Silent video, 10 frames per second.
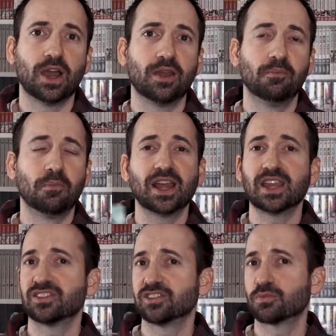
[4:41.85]
I, my
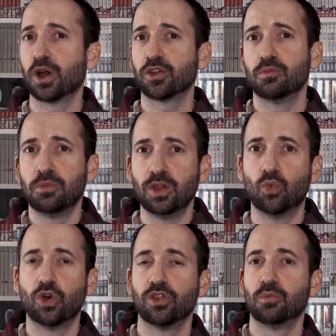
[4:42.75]
guess is probably going to be
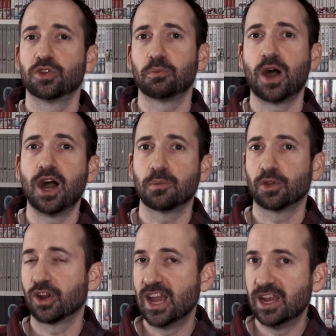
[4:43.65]
one of the most
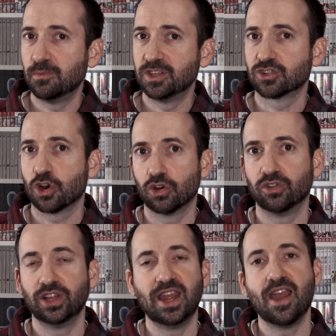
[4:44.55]
popular animes
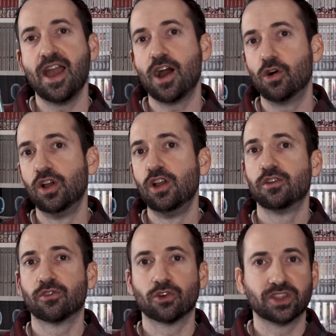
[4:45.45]
currently out
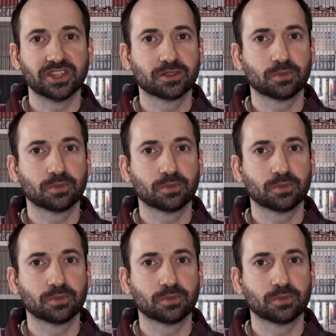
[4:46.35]
for this